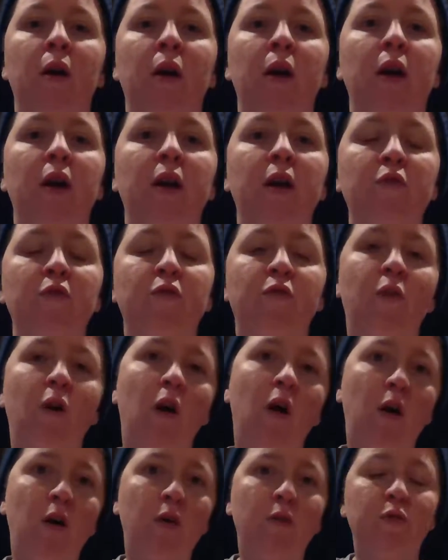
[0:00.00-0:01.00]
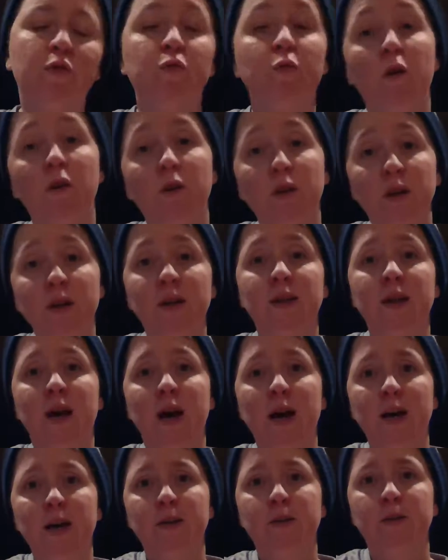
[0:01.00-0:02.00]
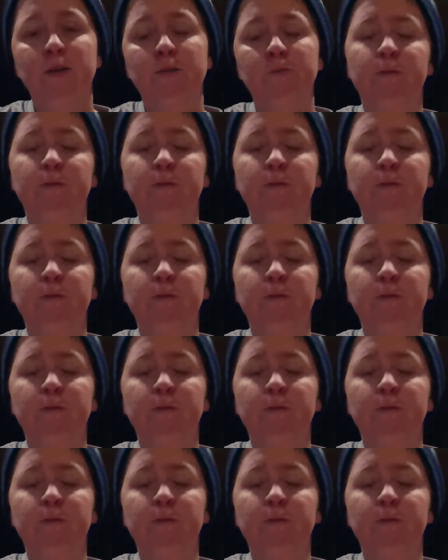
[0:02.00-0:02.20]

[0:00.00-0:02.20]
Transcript: It involves rolling dice,